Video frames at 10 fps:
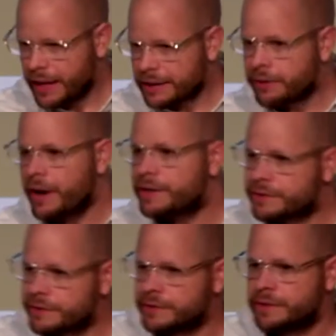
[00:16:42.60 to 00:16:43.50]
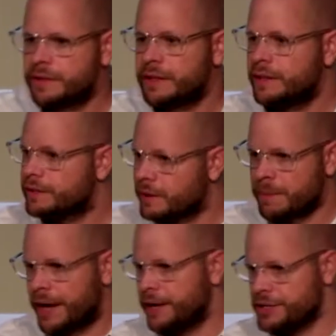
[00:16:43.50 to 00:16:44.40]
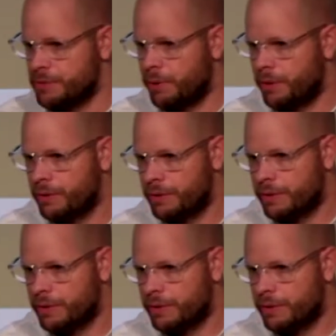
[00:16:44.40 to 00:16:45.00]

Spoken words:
And grace is unmanageable.